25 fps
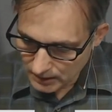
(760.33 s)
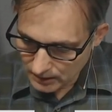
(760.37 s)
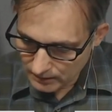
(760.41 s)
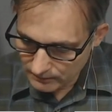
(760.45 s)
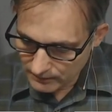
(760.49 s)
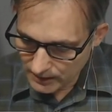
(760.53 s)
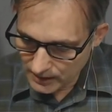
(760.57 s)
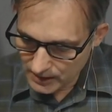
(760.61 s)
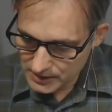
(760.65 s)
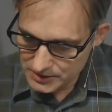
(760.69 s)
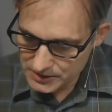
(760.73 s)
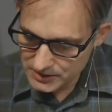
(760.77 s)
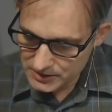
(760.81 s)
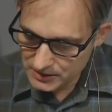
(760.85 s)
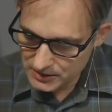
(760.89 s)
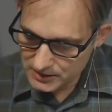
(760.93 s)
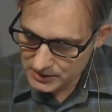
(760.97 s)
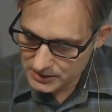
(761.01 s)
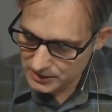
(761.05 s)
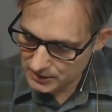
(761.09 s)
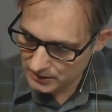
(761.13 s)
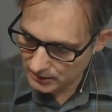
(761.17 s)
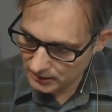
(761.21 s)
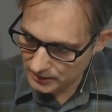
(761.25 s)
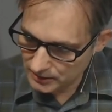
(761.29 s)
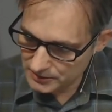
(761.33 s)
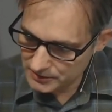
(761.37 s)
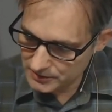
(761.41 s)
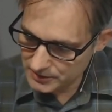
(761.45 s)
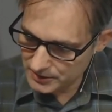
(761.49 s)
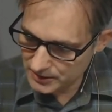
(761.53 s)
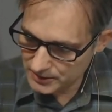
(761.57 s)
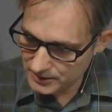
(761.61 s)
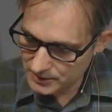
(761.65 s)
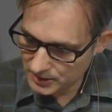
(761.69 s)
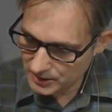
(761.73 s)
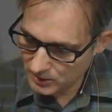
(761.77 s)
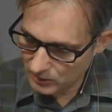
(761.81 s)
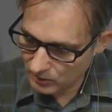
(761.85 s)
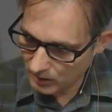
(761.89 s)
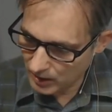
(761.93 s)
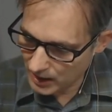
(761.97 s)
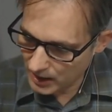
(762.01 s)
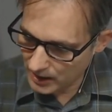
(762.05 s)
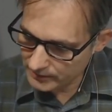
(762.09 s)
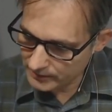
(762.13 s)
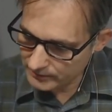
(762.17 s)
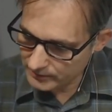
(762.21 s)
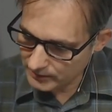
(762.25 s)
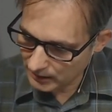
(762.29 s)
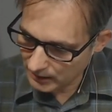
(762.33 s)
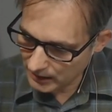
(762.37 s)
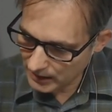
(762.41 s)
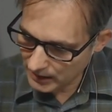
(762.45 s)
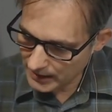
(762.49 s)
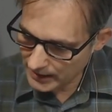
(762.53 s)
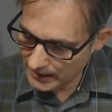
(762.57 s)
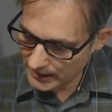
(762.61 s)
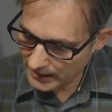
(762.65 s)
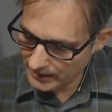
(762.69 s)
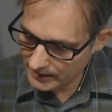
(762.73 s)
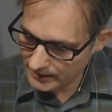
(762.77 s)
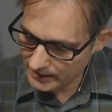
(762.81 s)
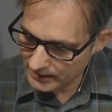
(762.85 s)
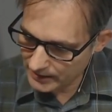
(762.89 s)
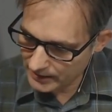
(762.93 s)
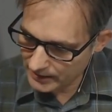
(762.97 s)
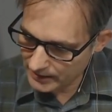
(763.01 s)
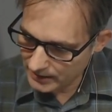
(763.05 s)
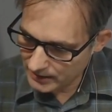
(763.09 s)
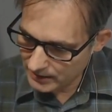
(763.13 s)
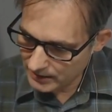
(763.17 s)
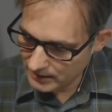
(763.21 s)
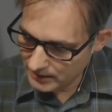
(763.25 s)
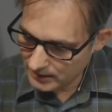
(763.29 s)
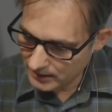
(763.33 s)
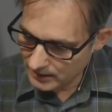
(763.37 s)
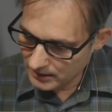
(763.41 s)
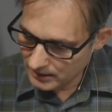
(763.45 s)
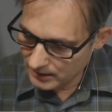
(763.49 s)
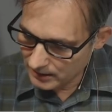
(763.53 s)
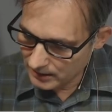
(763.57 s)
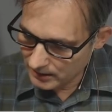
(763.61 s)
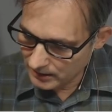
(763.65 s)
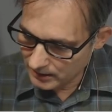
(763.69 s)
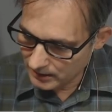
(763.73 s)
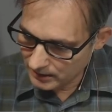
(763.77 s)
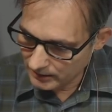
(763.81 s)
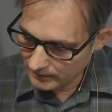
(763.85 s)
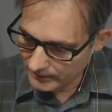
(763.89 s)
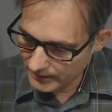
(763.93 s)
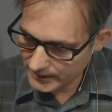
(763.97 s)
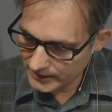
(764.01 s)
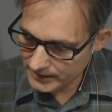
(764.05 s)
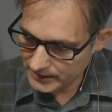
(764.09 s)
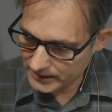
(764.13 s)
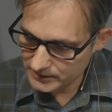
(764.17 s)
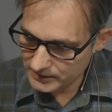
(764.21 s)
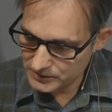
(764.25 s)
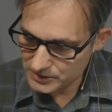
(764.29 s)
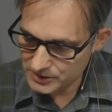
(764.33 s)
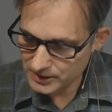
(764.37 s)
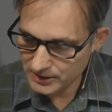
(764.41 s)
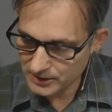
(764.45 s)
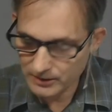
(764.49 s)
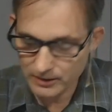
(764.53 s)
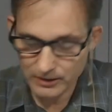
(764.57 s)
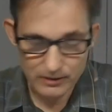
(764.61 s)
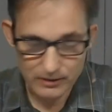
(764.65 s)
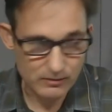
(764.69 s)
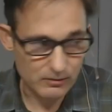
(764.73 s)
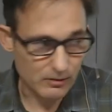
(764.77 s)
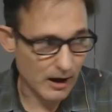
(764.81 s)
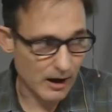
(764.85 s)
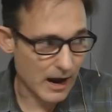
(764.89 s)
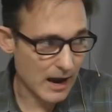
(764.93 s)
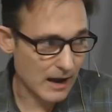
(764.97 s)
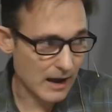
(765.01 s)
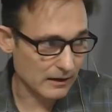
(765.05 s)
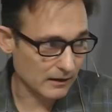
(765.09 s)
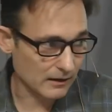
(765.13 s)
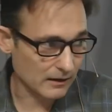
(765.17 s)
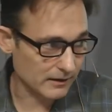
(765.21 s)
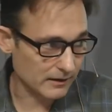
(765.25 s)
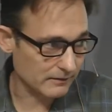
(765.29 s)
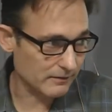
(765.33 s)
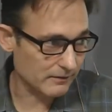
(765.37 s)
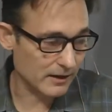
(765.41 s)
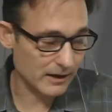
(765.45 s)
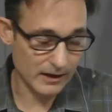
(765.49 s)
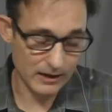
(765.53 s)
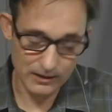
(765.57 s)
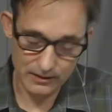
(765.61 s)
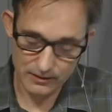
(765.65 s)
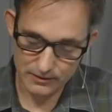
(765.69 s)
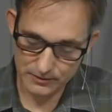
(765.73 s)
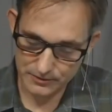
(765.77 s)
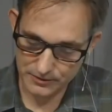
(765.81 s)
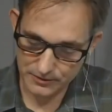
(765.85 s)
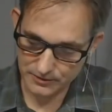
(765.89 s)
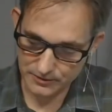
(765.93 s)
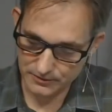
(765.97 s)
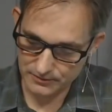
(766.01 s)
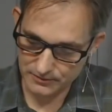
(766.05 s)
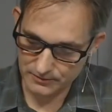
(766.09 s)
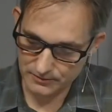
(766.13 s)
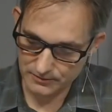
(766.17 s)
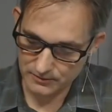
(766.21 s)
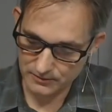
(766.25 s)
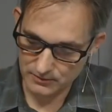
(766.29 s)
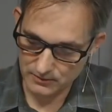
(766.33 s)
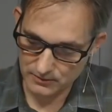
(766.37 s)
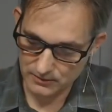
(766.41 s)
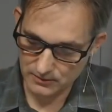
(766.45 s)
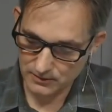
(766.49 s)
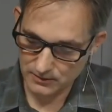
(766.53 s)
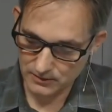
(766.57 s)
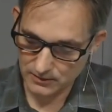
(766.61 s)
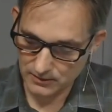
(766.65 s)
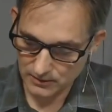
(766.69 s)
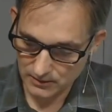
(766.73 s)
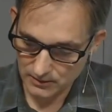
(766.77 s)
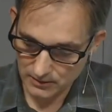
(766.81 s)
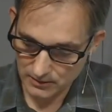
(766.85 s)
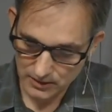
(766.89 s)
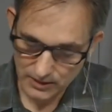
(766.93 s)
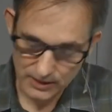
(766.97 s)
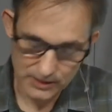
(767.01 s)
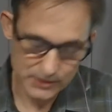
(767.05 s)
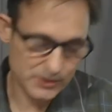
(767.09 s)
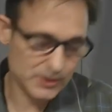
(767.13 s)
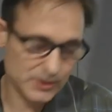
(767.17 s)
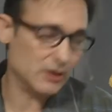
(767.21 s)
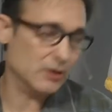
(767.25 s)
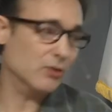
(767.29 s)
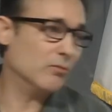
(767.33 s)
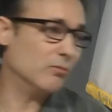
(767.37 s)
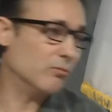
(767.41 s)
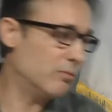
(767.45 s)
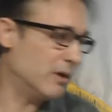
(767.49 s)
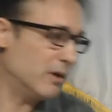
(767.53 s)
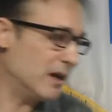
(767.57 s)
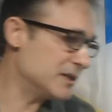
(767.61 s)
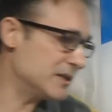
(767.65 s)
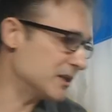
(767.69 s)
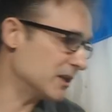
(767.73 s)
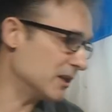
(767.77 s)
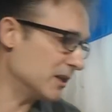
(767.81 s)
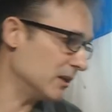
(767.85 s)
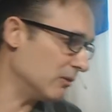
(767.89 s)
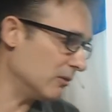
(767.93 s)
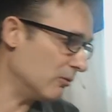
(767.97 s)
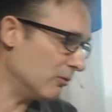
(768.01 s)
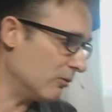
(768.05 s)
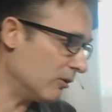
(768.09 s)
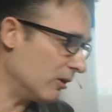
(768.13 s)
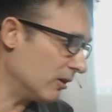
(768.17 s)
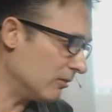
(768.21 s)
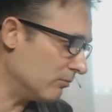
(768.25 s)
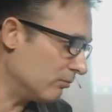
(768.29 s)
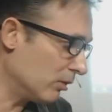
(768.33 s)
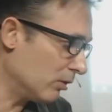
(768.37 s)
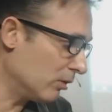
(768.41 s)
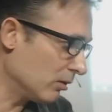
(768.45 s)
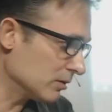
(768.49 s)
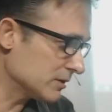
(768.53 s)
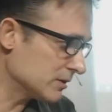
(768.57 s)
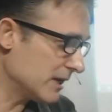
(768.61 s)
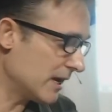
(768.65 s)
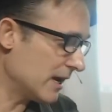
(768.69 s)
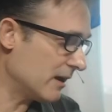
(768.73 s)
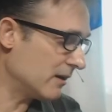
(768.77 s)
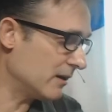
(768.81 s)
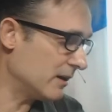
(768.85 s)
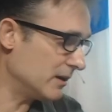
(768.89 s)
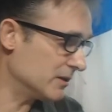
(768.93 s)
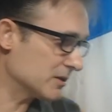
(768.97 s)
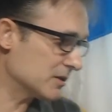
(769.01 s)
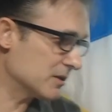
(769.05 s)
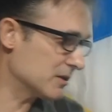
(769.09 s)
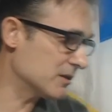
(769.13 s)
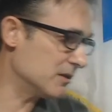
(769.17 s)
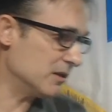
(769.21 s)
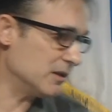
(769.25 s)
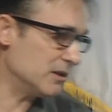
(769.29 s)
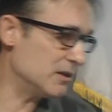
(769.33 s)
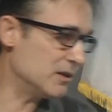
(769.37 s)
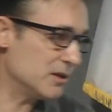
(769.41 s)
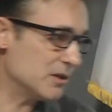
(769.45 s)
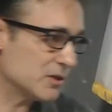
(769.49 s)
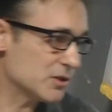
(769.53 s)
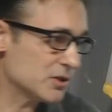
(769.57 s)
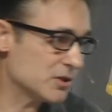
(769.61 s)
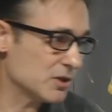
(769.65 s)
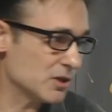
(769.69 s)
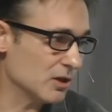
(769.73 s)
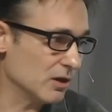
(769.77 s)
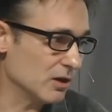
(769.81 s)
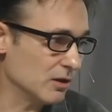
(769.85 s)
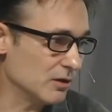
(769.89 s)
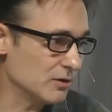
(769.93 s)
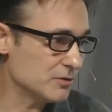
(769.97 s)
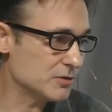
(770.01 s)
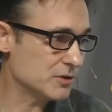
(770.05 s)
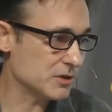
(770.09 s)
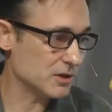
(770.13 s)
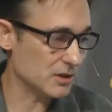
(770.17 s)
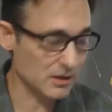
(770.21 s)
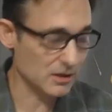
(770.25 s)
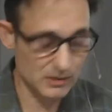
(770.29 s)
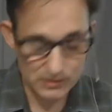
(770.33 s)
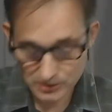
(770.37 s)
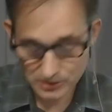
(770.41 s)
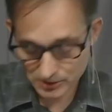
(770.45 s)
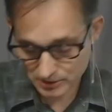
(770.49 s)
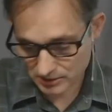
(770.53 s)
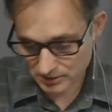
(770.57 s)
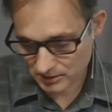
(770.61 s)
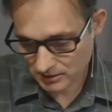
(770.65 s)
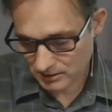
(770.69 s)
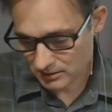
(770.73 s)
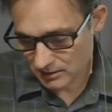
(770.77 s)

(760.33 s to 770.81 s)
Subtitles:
Thus the Seleucids acquired the land they considered rightly theirs. And so basically what it boils down is the Seleucids